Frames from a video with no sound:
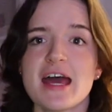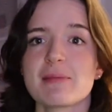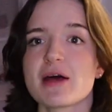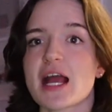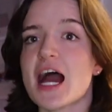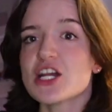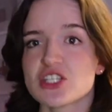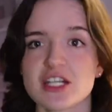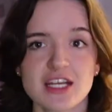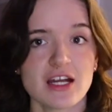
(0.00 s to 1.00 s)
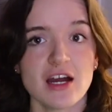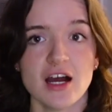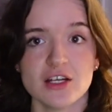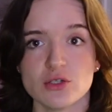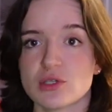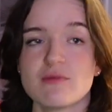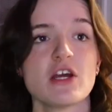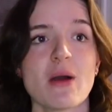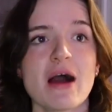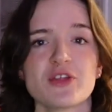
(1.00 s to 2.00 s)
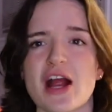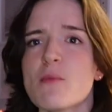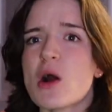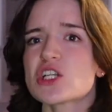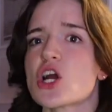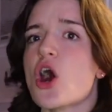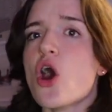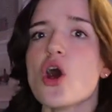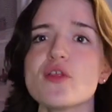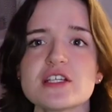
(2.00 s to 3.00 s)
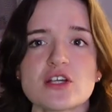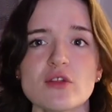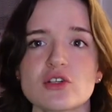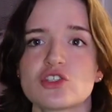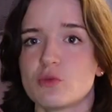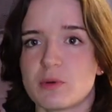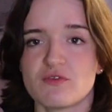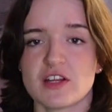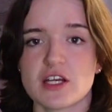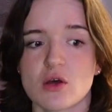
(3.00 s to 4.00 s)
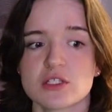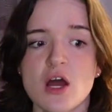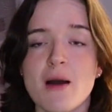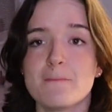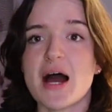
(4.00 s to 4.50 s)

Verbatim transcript: and i'm like i just need to get a youtube video out there i'm watching all these other stupid videos